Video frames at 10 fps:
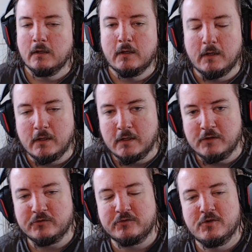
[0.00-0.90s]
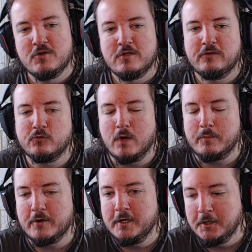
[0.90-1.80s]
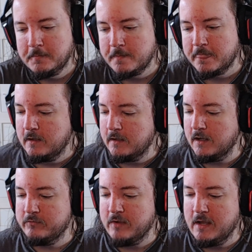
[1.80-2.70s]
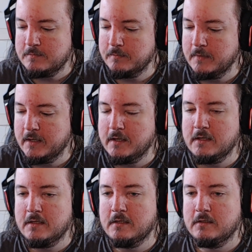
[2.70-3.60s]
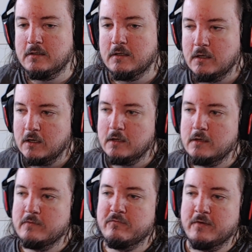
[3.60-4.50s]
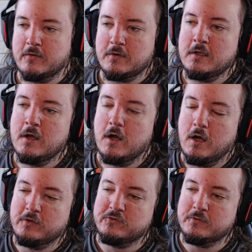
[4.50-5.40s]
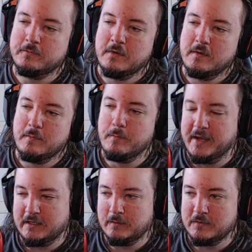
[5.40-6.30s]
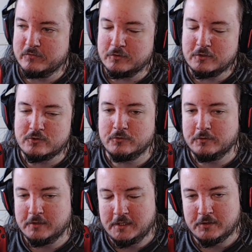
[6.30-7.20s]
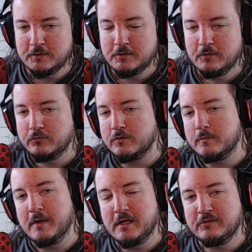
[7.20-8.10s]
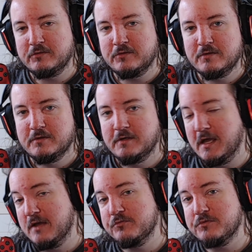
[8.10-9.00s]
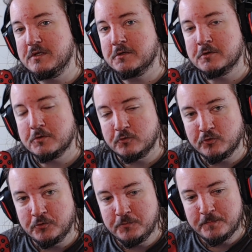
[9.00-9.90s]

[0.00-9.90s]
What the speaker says: Hey guys, it's Quapper here. I've had my very awesome Battle Beaver controller here for the past half year or so.